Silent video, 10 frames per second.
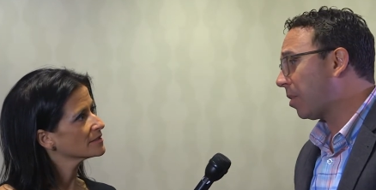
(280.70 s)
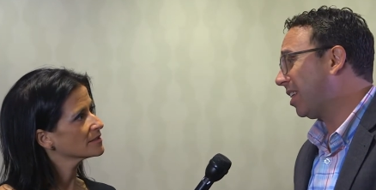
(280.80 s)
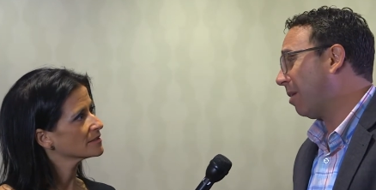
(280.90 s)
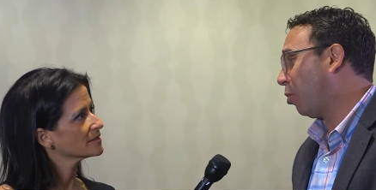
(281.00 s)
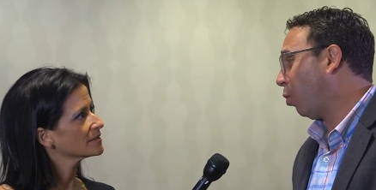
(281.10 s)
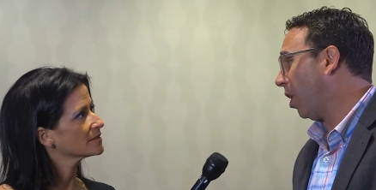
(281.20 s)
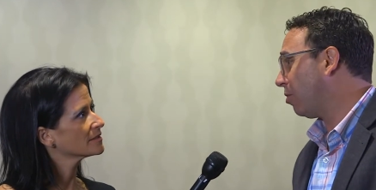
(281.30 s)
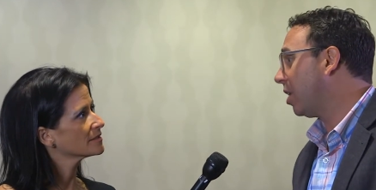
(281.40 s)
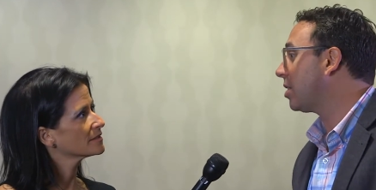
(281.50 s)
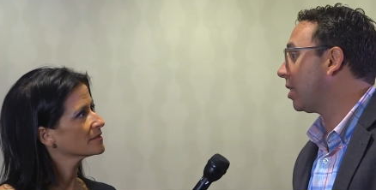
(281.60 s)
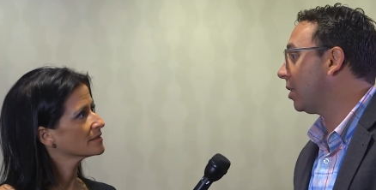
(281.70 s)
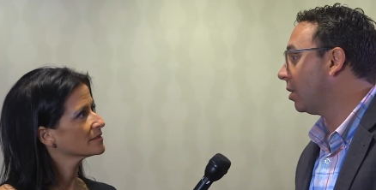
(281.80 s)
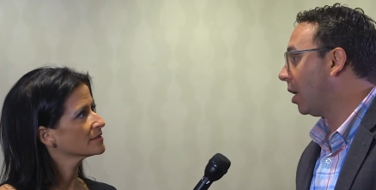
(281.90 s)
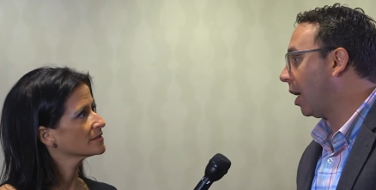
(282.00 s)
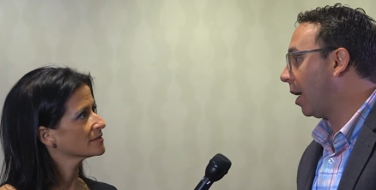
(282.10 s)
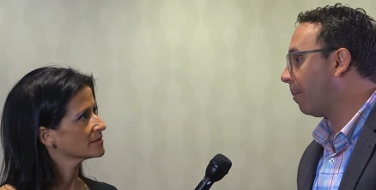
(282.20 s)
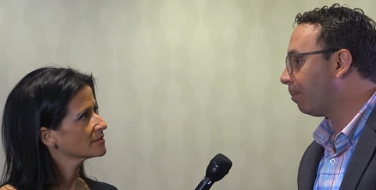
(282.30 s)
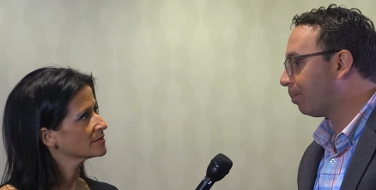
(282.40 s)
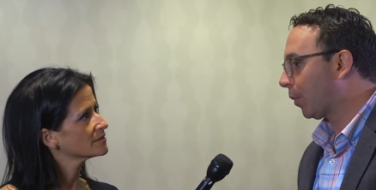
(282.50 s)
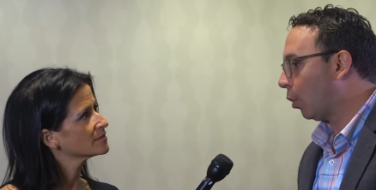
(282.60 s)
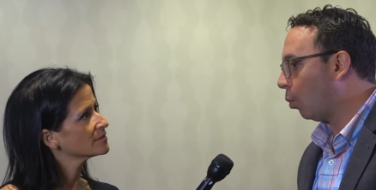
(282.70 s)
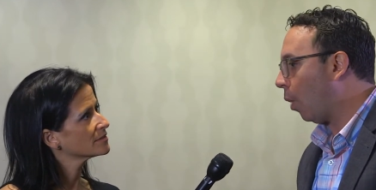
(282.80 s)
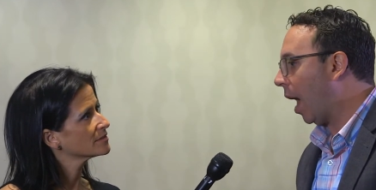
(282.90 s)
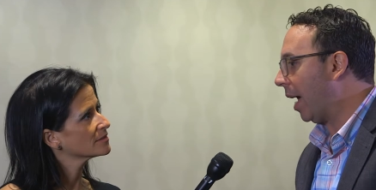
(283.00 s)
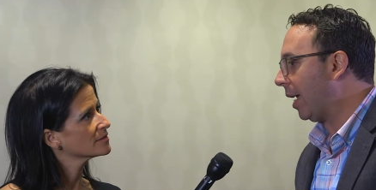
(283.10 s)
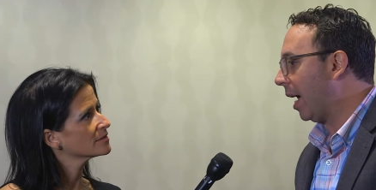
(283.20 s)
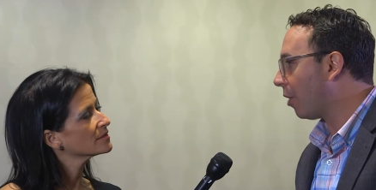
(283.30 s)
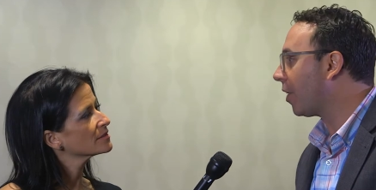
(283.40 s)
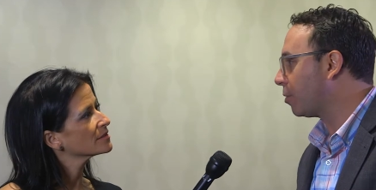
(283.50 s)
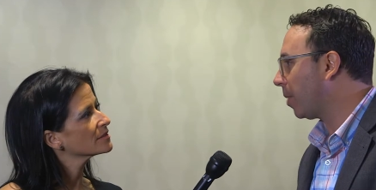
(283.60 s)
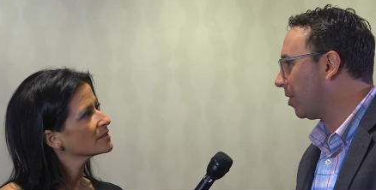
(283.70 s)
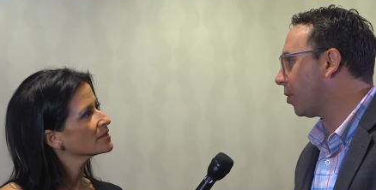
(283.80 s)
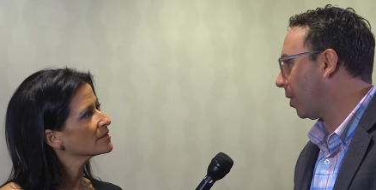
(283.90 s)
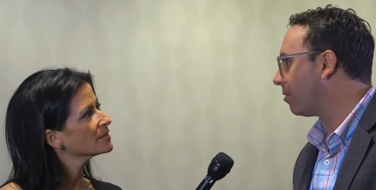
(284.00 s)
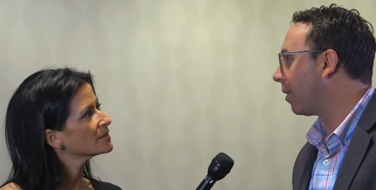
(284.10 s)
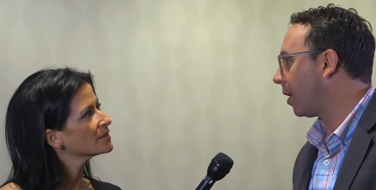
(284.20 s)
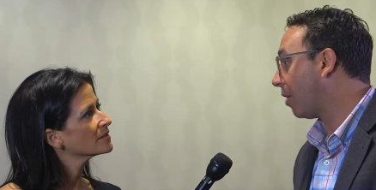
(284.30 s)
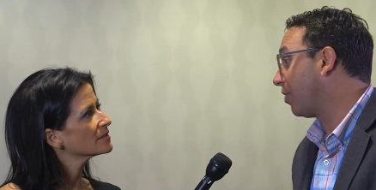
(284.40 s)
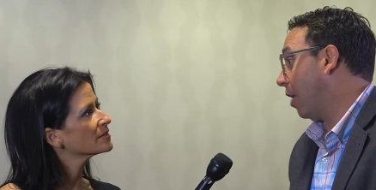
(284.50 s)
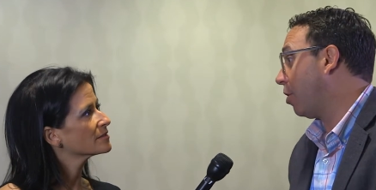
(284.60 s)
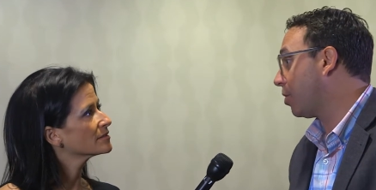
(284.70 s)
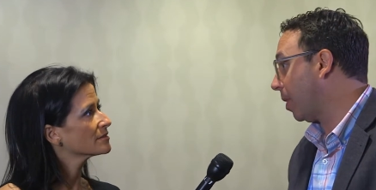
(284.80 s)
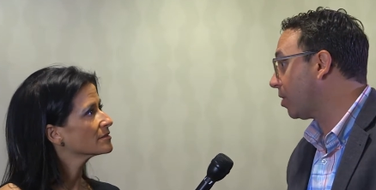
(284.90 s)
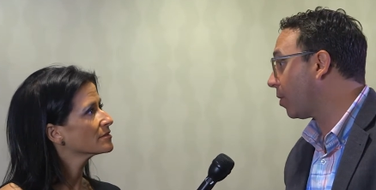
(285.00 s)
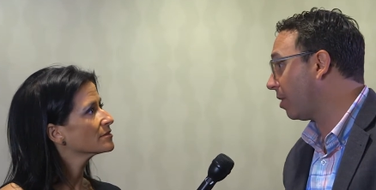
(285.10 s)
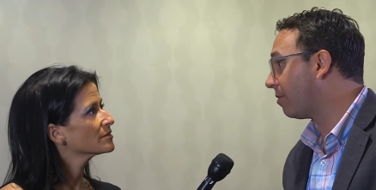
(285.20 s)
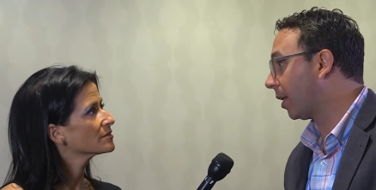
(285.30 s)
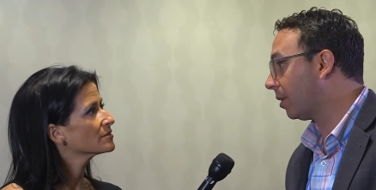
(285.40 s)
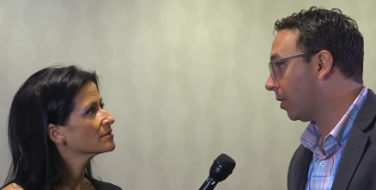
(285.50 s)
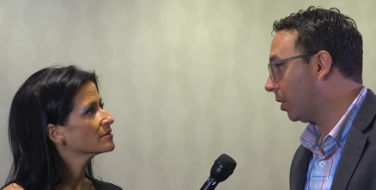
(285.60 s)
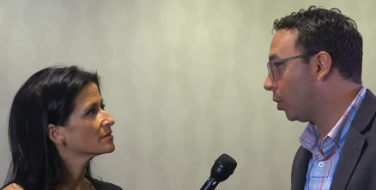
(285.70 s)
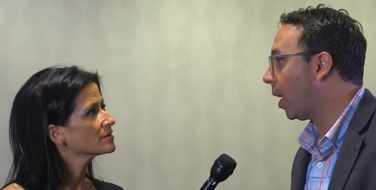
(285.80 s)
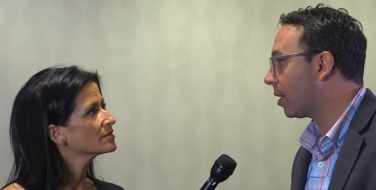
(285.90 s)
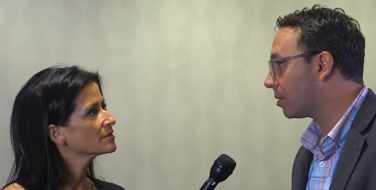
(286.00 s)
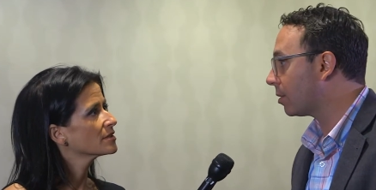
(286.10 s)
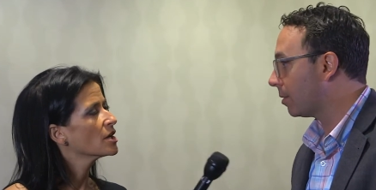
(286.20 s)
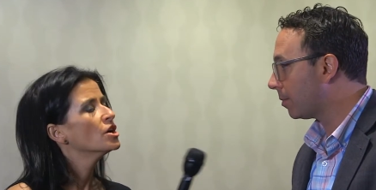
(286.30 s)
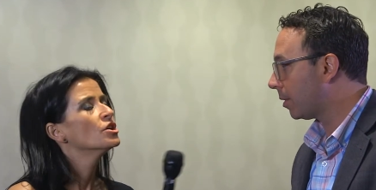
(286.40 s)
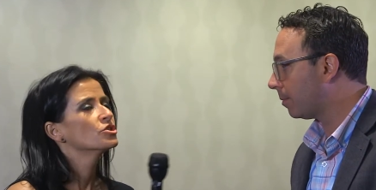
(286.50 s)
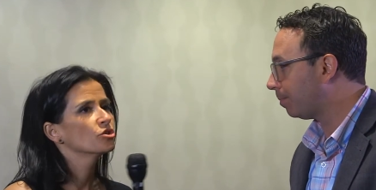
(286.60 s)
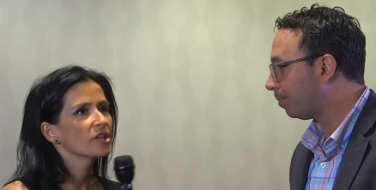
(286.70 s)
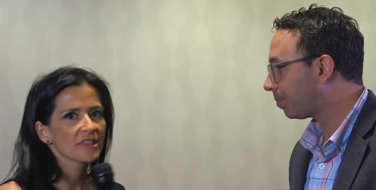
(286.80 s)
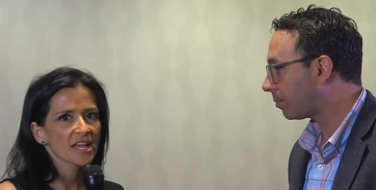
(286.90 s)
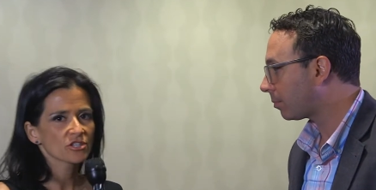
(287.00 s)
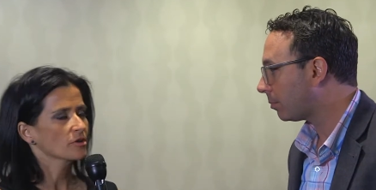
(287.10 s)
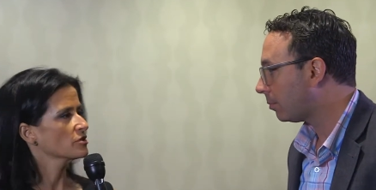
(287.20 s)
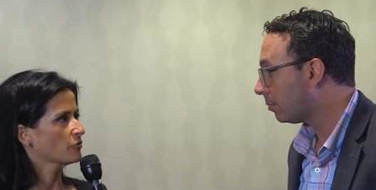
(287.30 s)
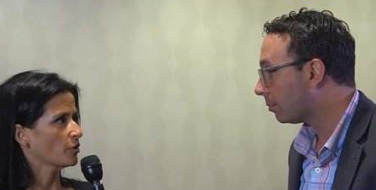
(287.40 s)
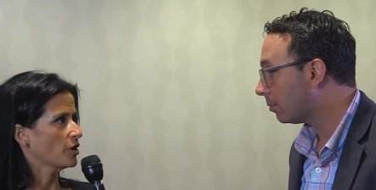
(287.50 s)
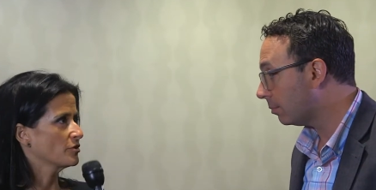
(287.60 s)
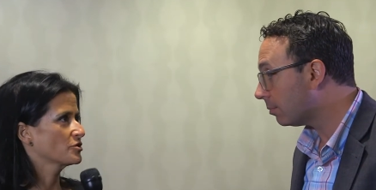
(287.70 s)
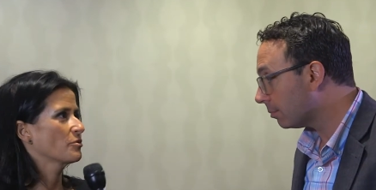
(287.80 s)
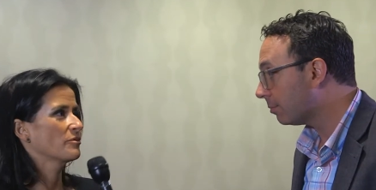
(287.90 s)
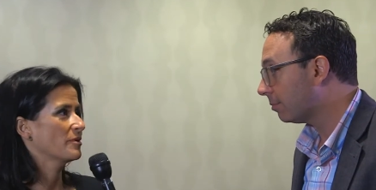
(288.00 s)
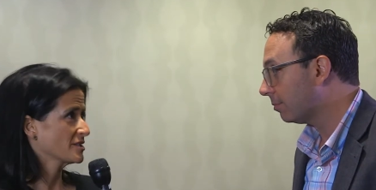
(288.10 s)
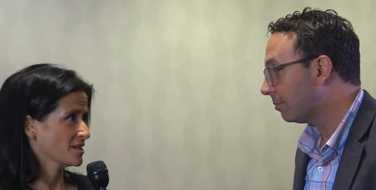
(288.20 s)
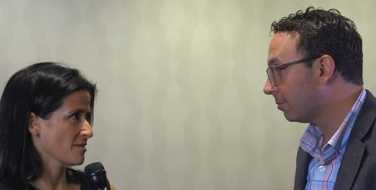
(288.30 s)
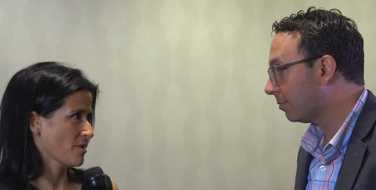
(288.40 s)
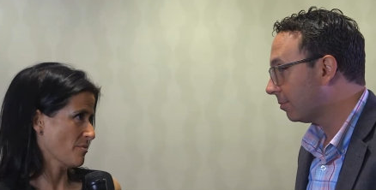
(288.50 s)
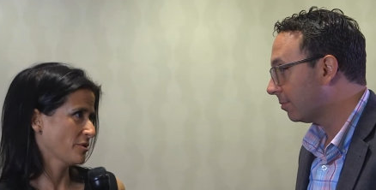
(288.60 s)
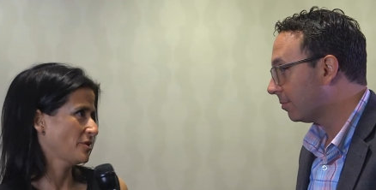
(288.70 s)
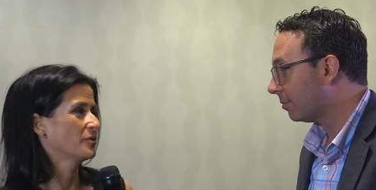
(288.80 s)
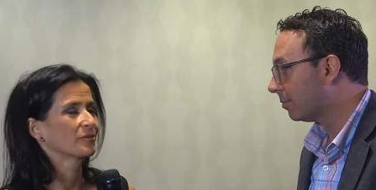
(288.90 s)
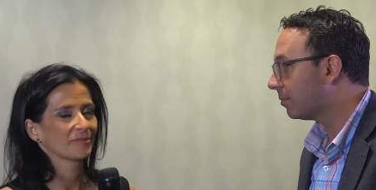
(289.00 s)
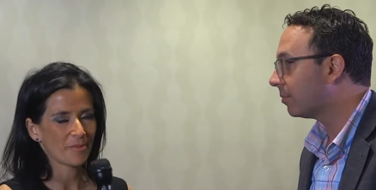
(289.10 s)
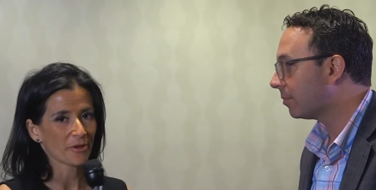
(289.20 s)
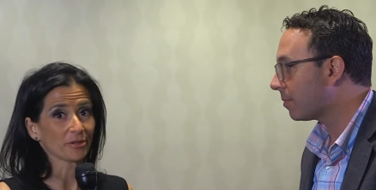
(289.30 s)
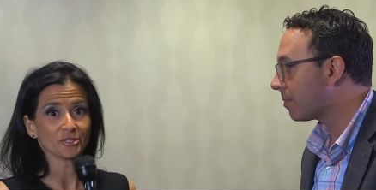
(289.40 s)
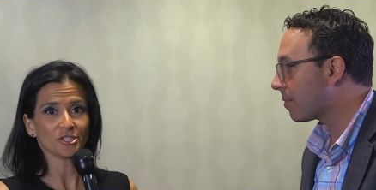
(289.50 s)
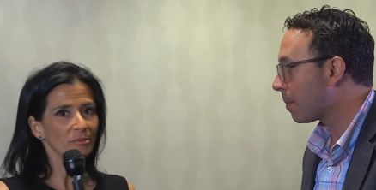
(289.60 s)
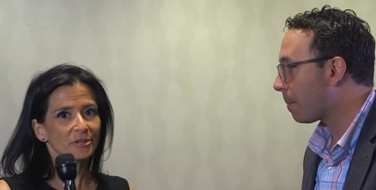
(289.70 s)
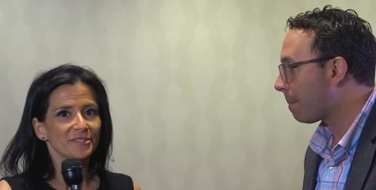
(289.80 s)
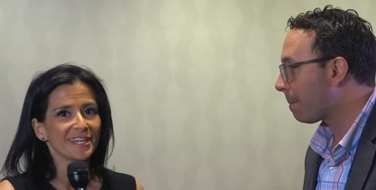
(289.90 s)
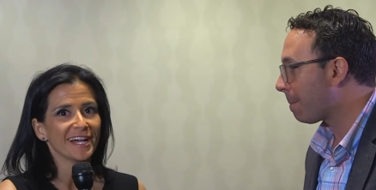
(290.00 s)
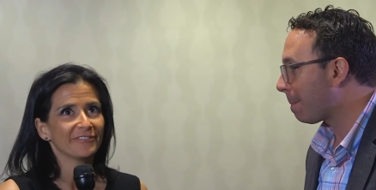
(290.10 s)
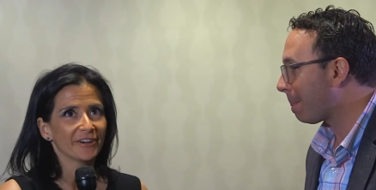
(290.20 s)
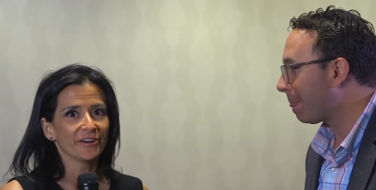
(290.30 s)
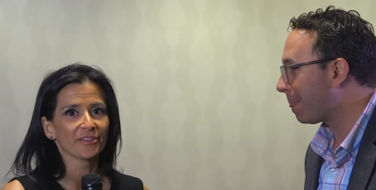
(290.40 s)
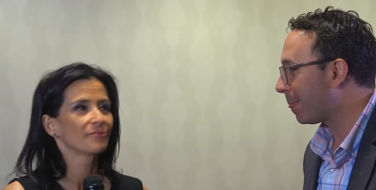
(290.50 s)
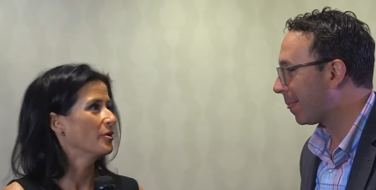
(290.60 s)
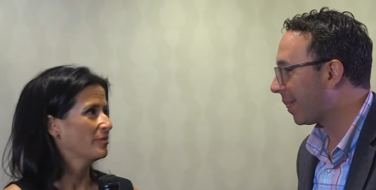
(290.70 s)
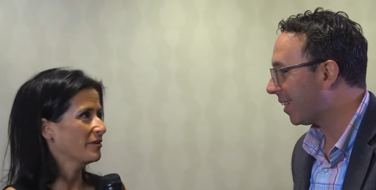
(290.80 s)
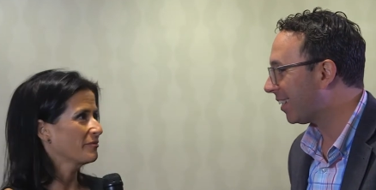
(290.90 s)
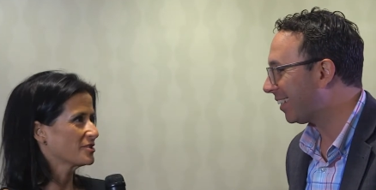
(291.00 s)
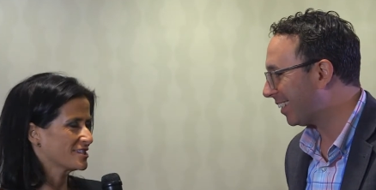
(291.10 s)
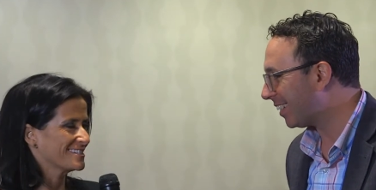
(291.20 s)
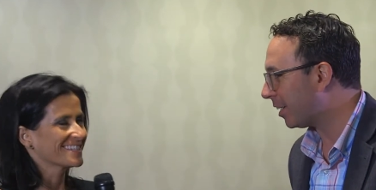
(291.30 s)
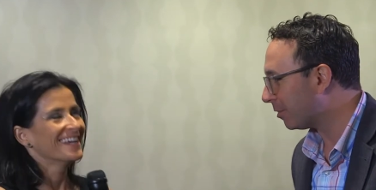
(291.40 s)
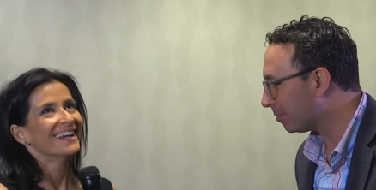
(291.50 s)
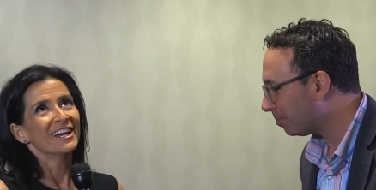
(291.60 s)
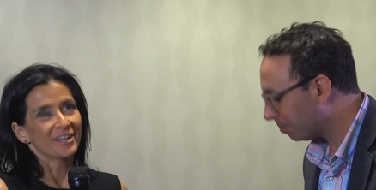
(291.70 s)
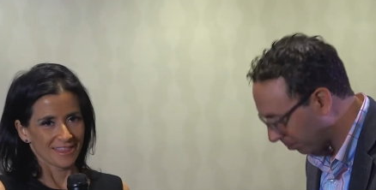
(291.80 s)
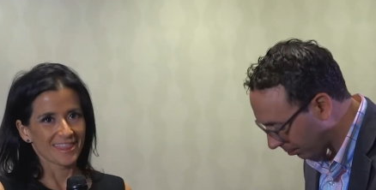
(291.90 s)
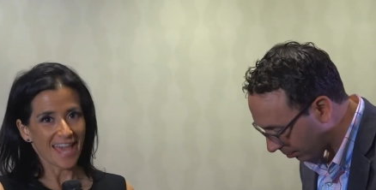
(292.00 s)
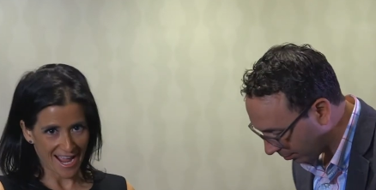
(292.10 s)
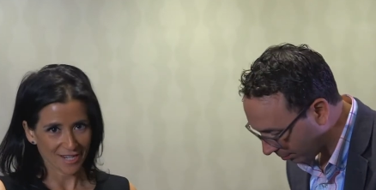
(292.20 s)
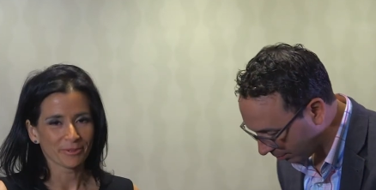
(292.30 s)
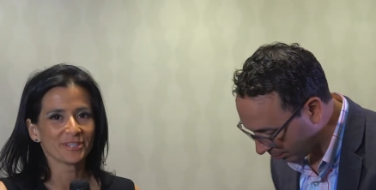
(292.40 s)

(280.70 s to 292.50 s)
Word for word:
Speaker 1: the number one reason um, why health has been so ineffective, healthcare has been so ineffective in the U.S.
Speaker 2: So, Len, last question for you. So, we've been asking people, you know, about their WTF health moment, which is yeah. that, but